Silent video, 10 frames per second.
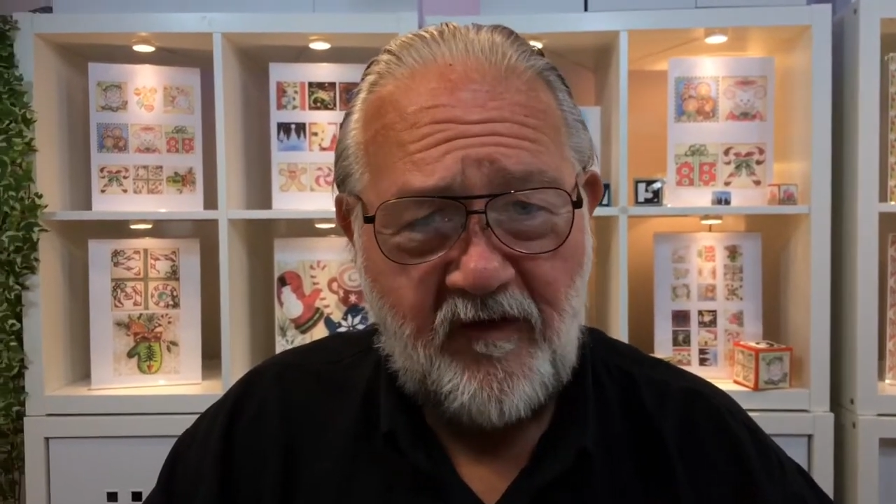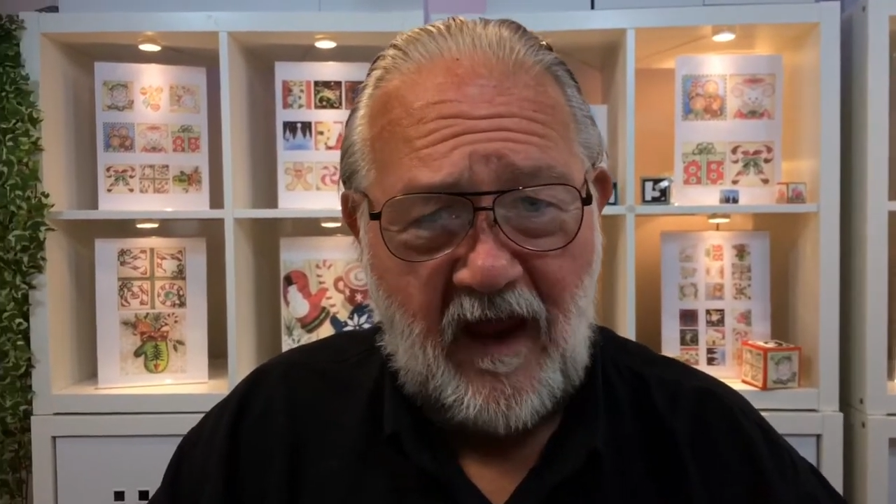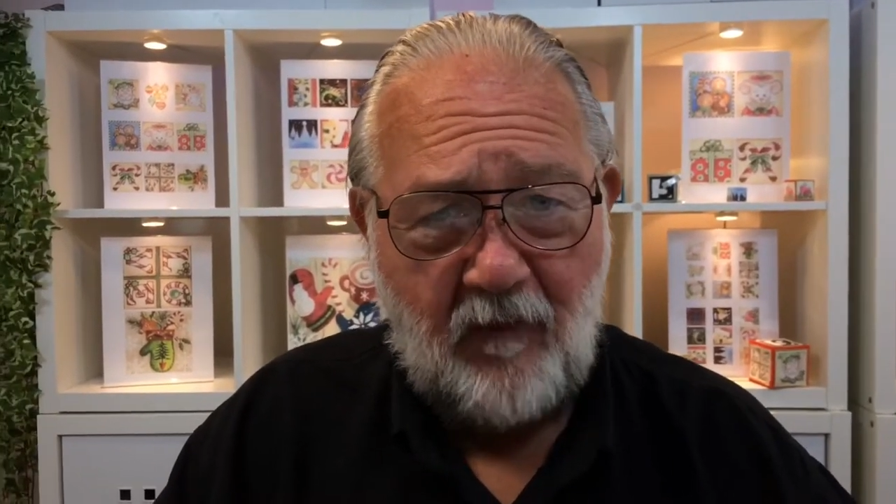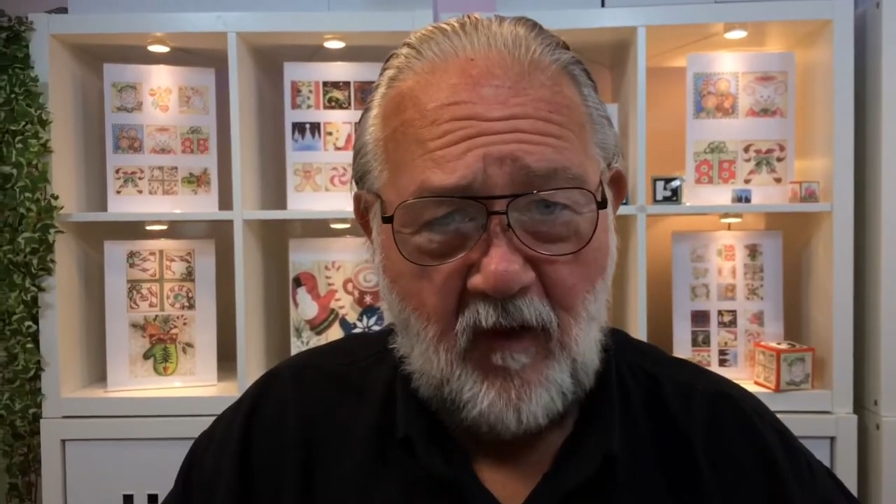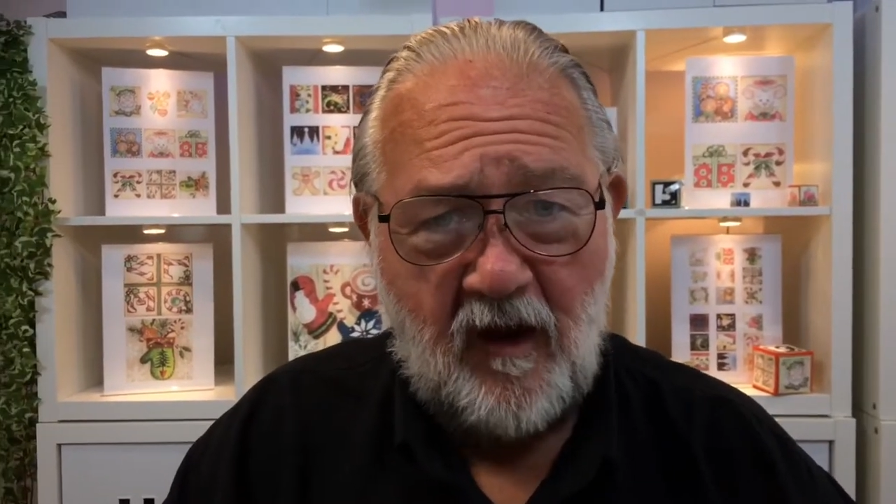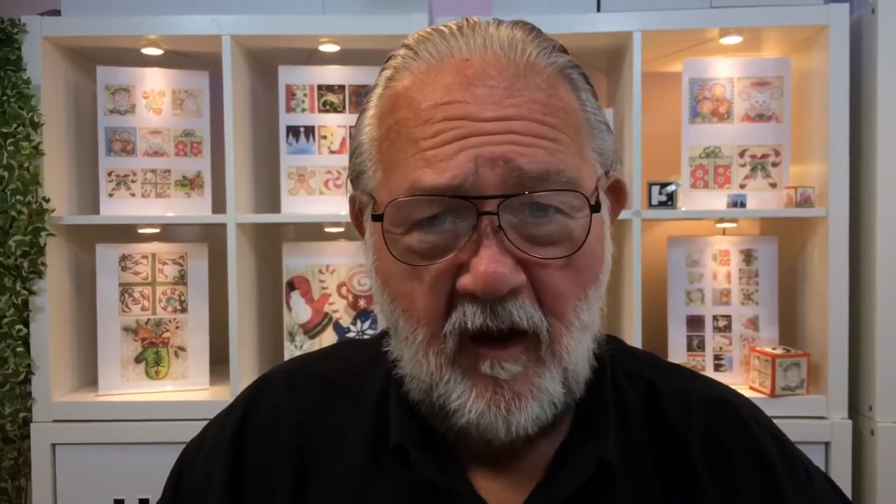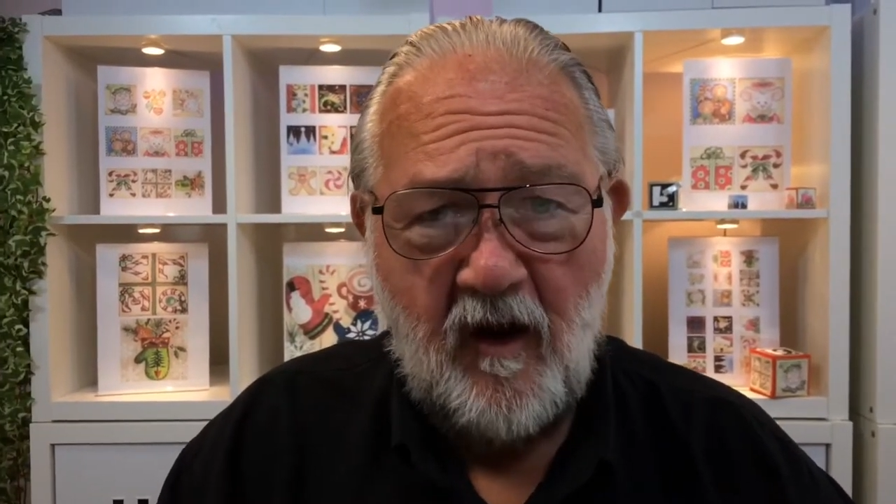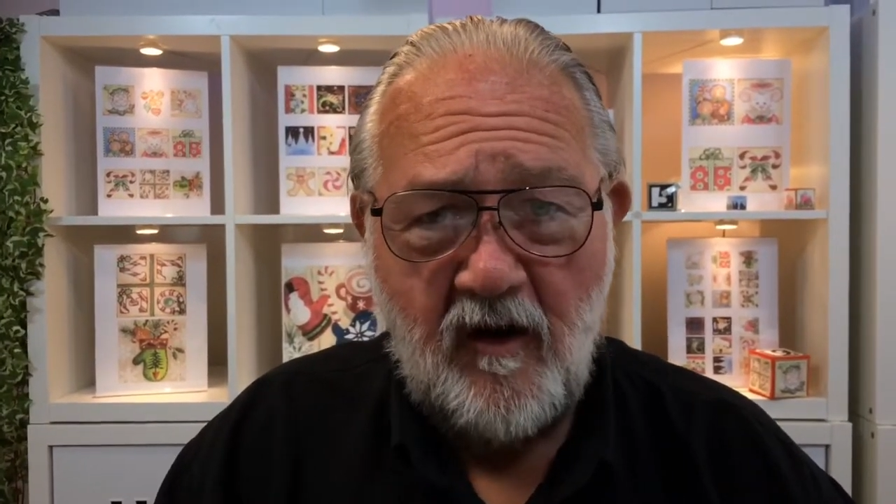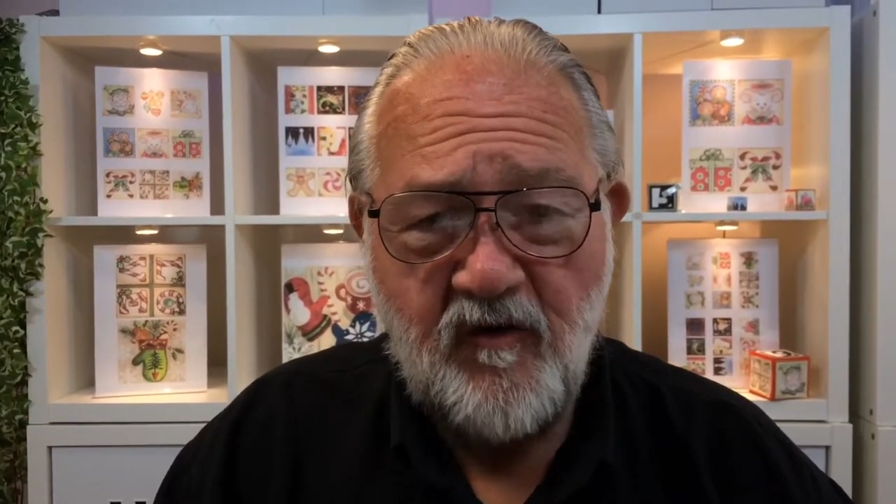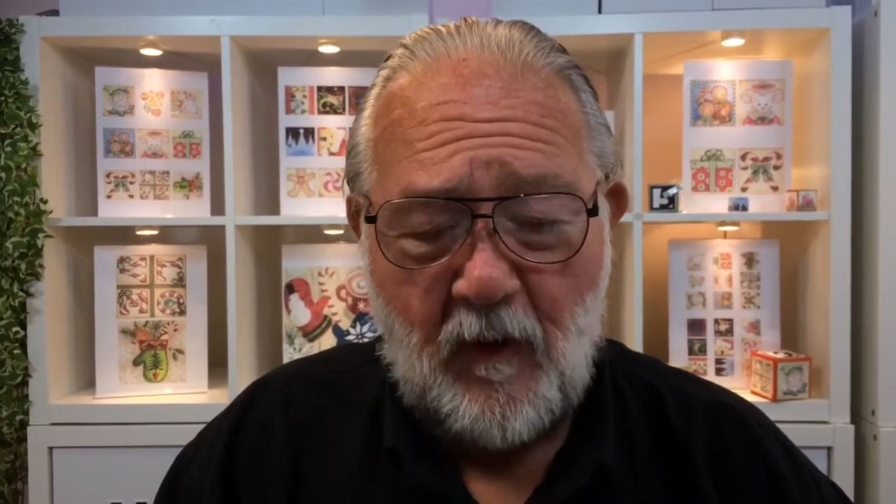together,
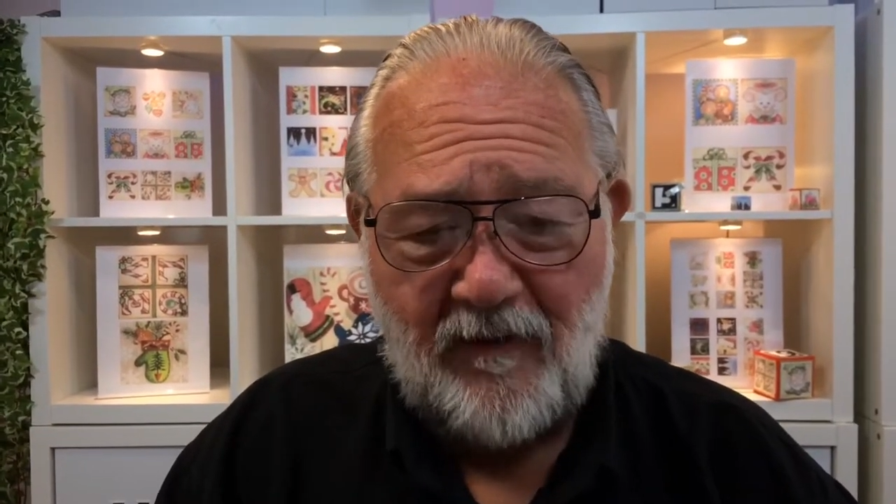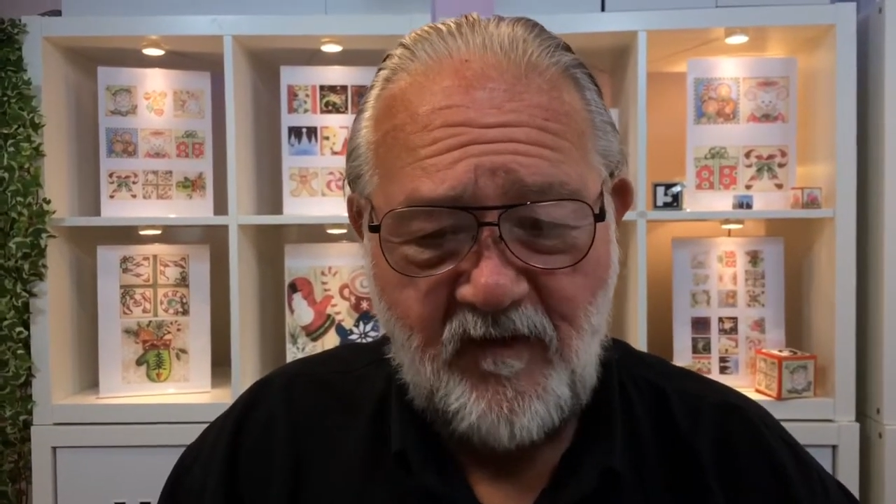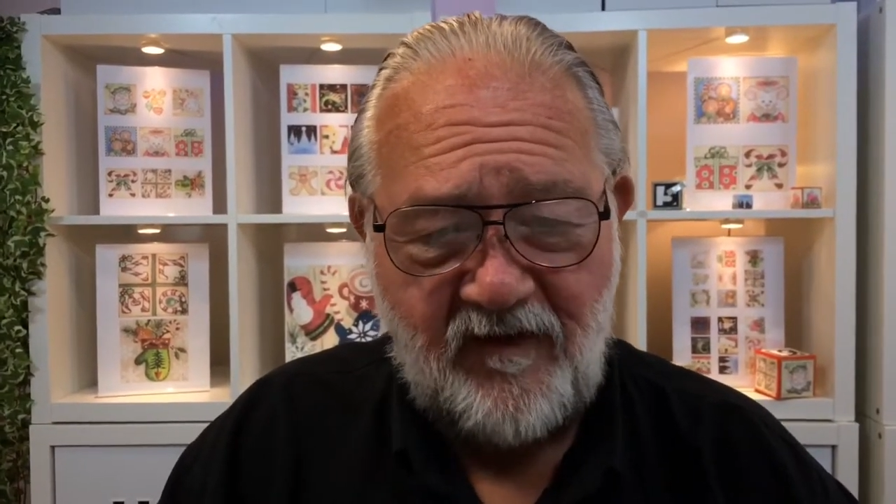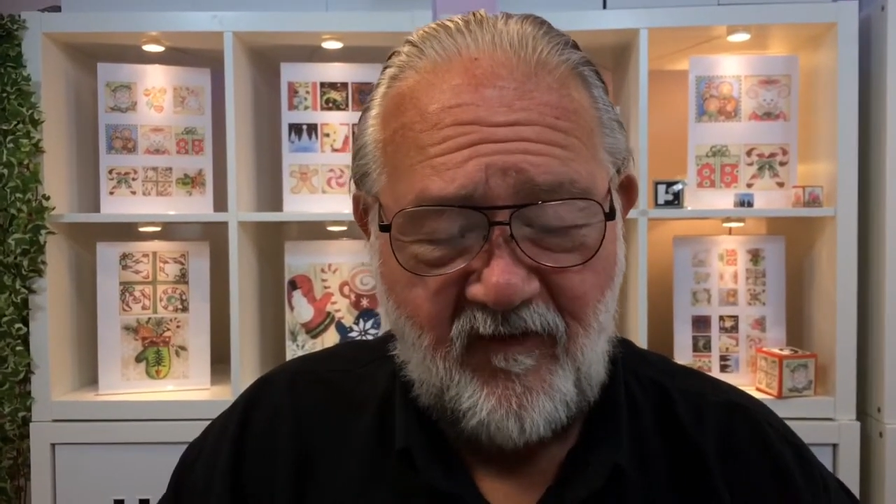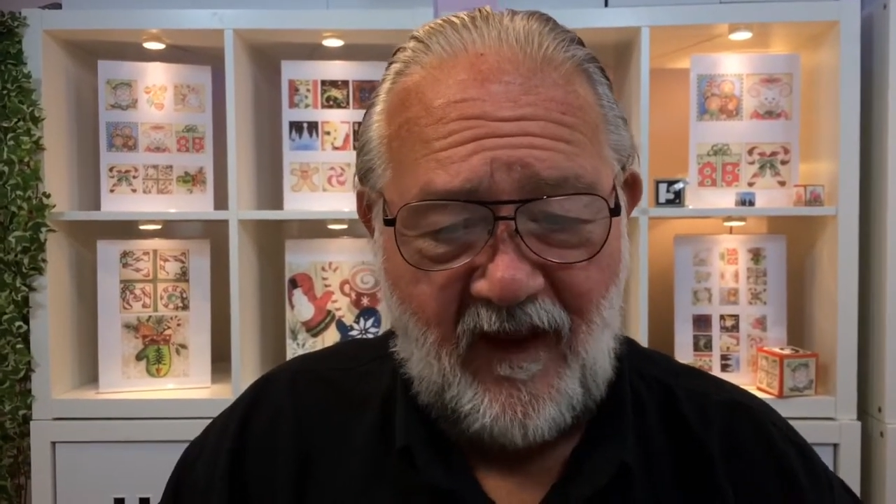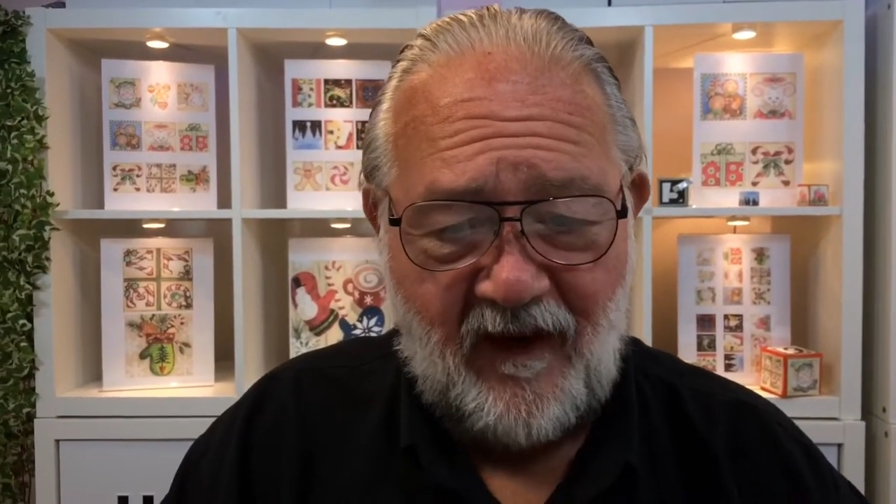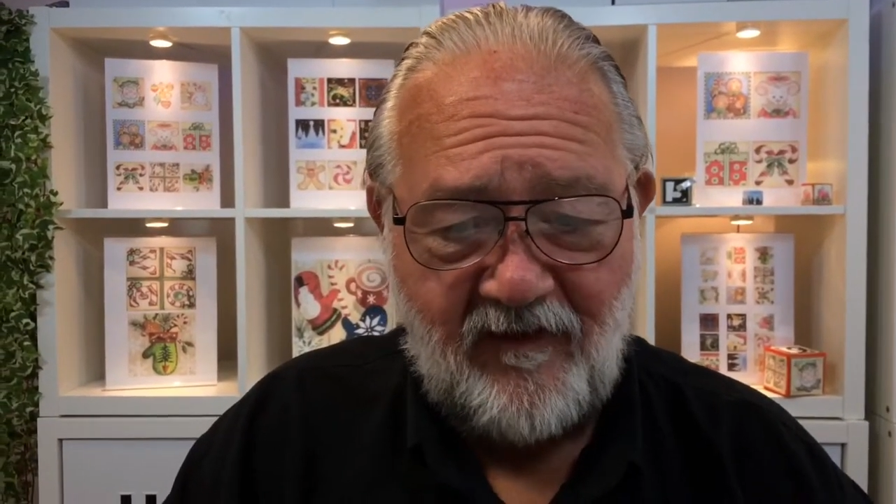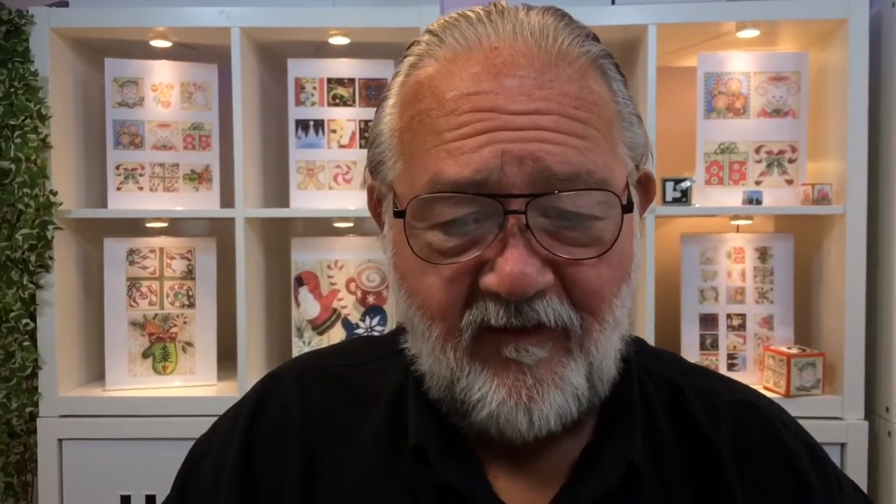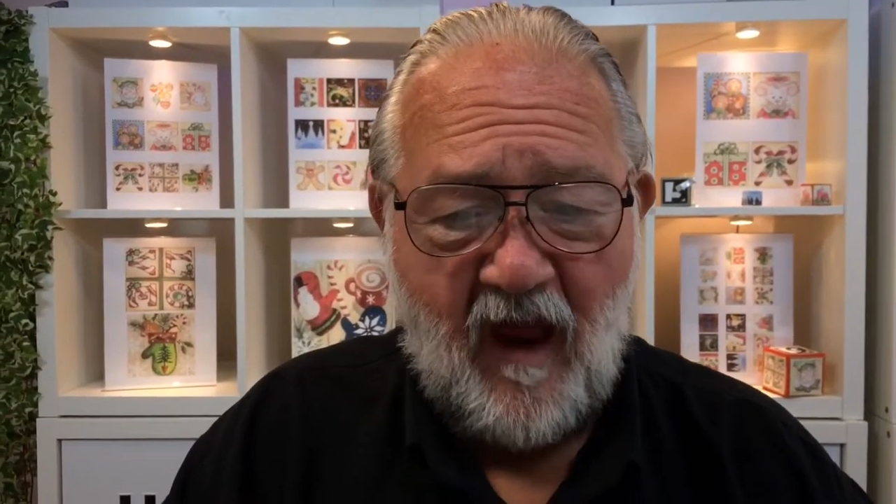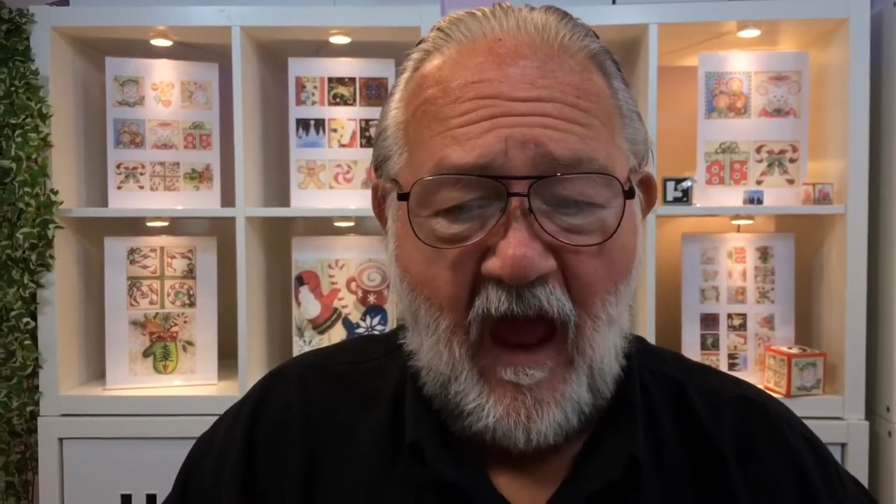12
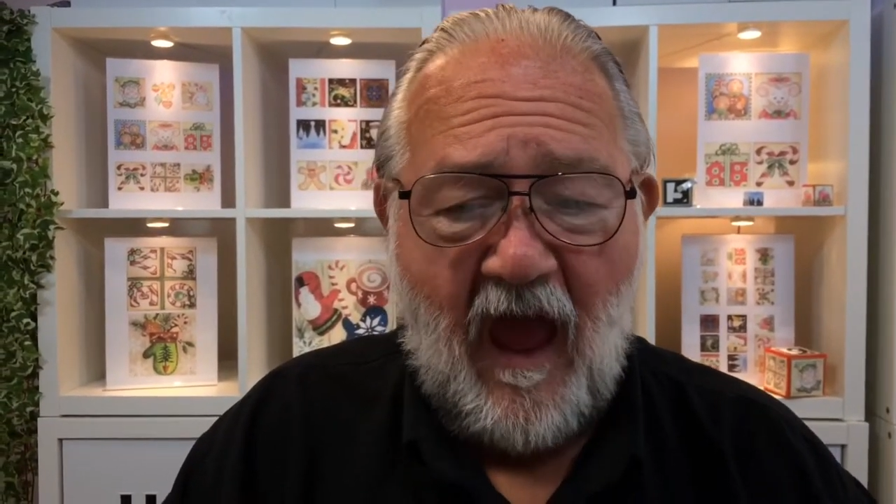designs.